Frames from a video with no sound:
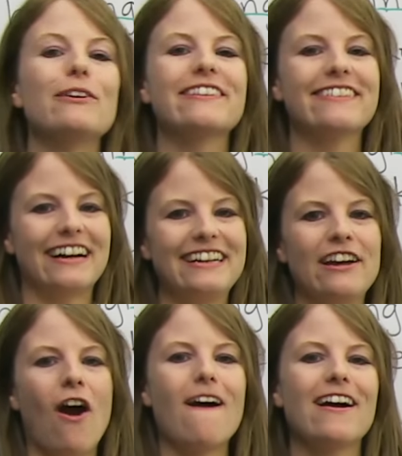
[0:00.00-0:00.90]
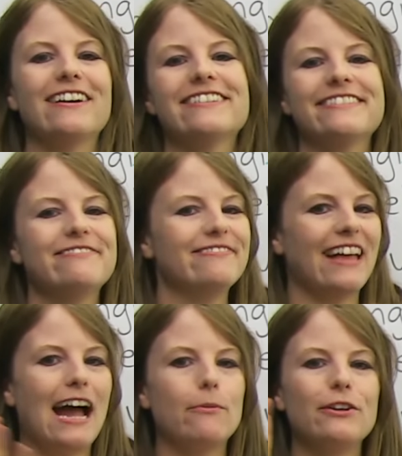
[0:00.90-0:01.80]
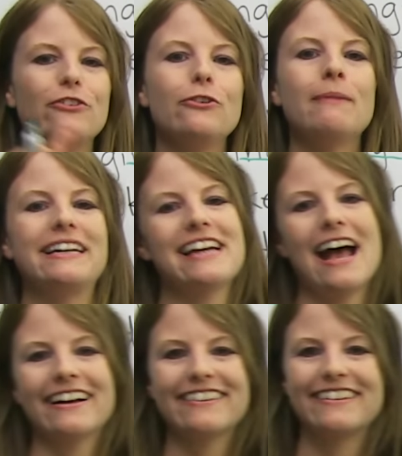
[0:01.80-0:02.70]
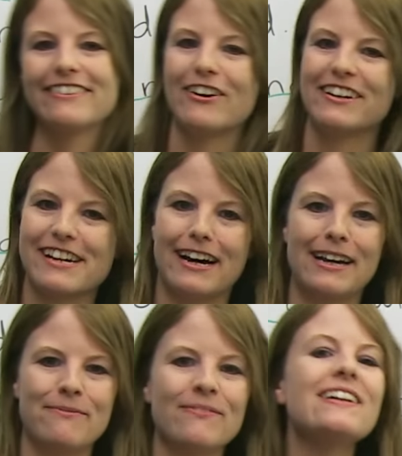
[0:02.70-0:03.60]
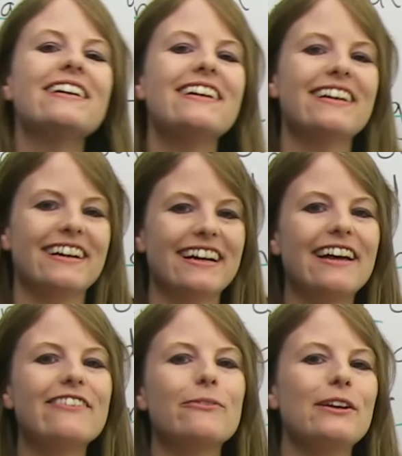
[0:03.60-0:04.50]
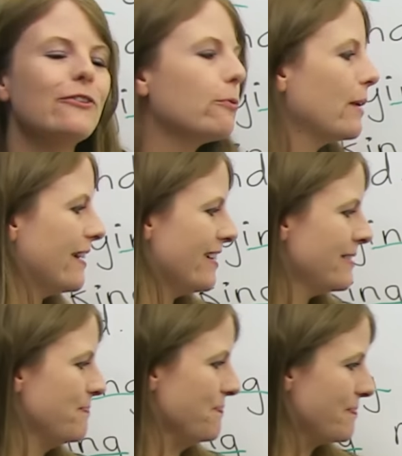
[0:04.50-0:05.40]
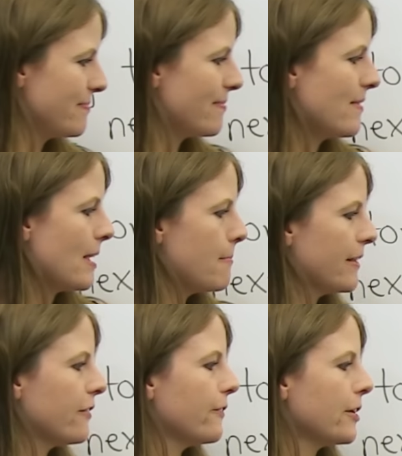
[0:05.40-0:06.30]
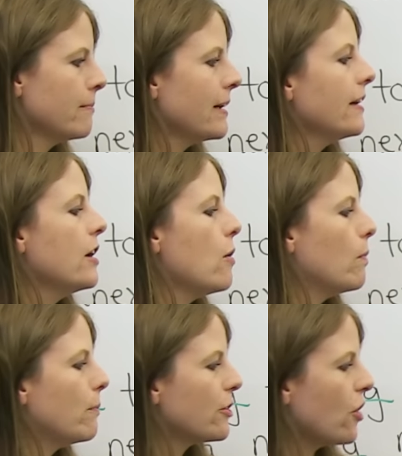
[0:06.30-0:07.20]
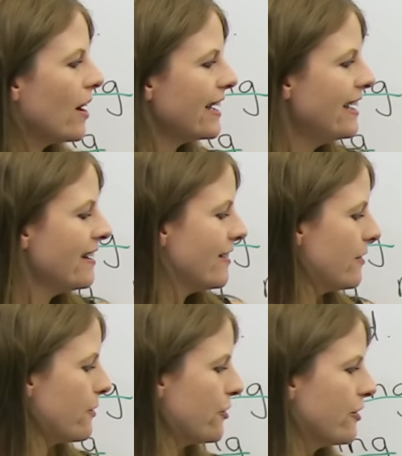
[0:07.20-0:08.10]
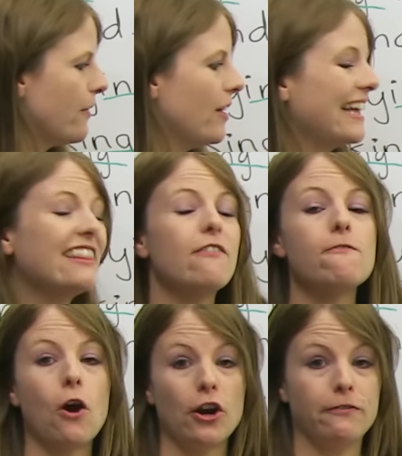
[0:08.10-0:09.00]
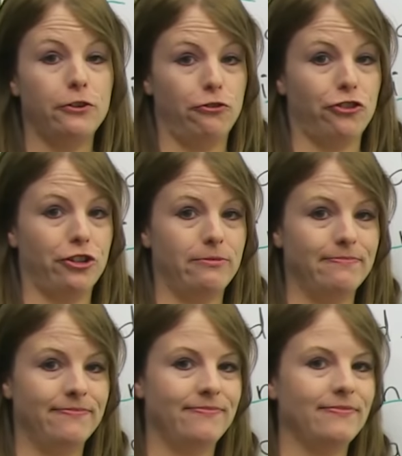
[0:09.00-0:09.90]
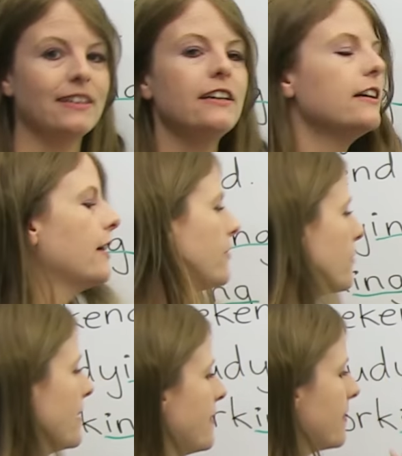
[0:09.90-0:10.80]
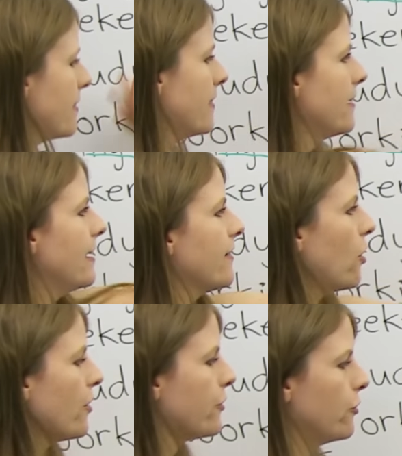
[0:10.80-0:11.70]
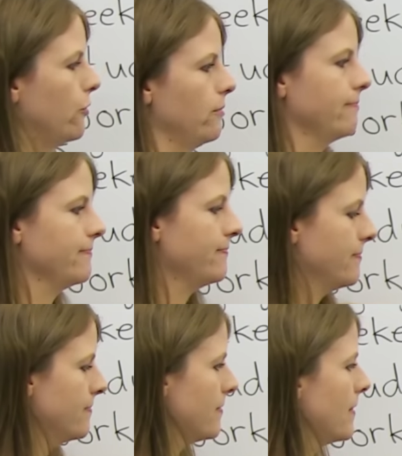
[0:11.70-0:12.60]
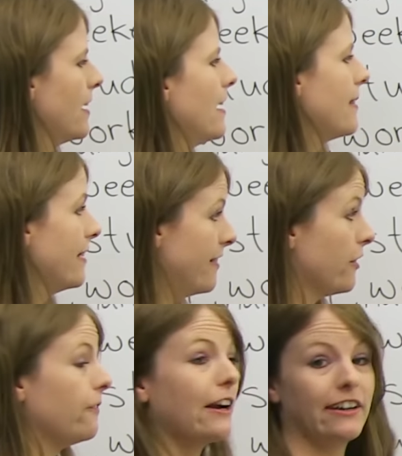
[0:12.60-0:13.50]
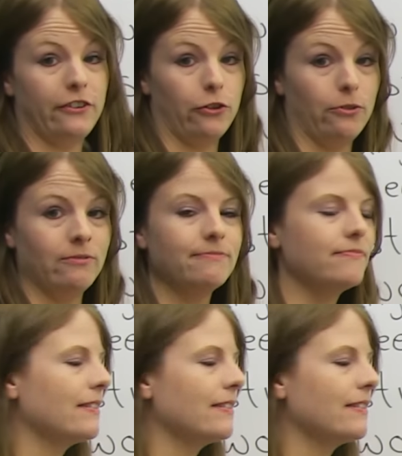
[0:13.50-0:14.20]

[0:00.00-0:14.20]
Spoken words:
will study hard. I will do my taxes time. Okay, so we use will plus a verb when we're talking, first of all, in the far future. So this is all soon. This is very soon,